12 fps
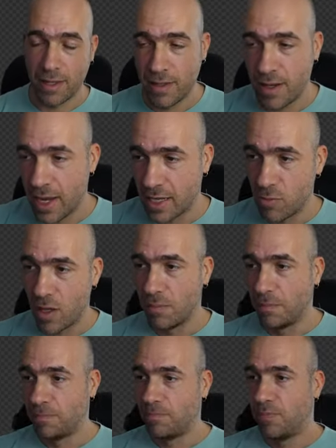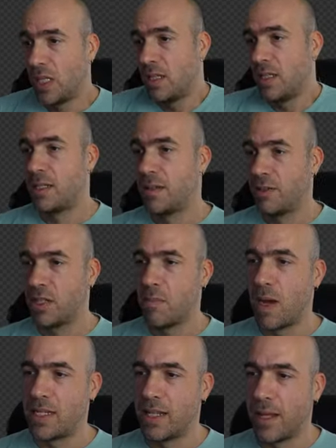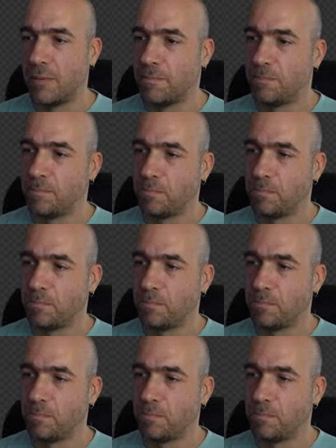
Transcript: the next one. This is just my style.